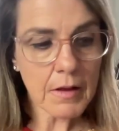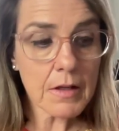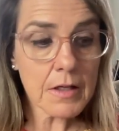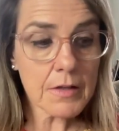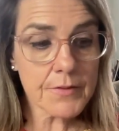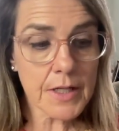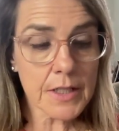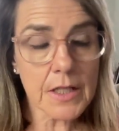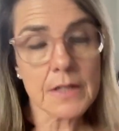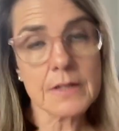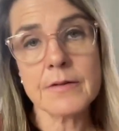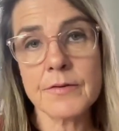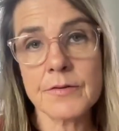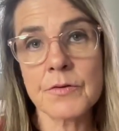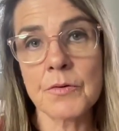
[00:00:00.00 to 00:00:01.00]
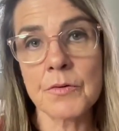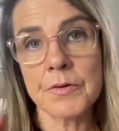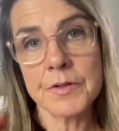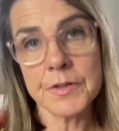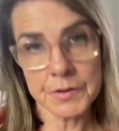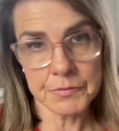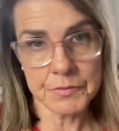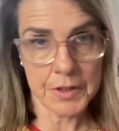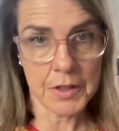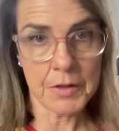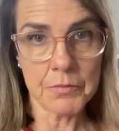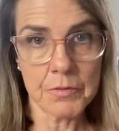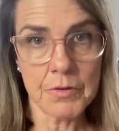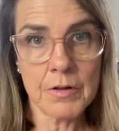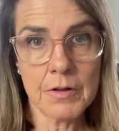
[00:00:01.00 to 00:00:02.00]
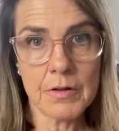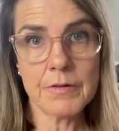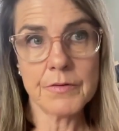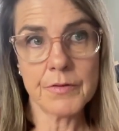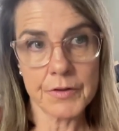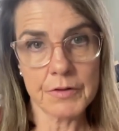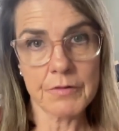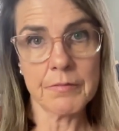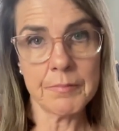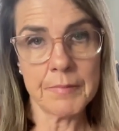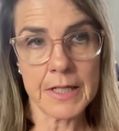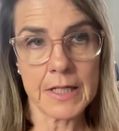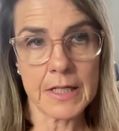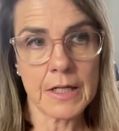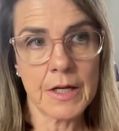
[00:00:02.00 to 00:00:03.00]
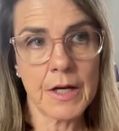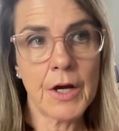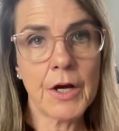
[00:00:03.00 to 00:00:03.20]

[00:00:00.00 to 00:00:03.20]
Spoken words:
Even a likely school, you don't know till you're admitted.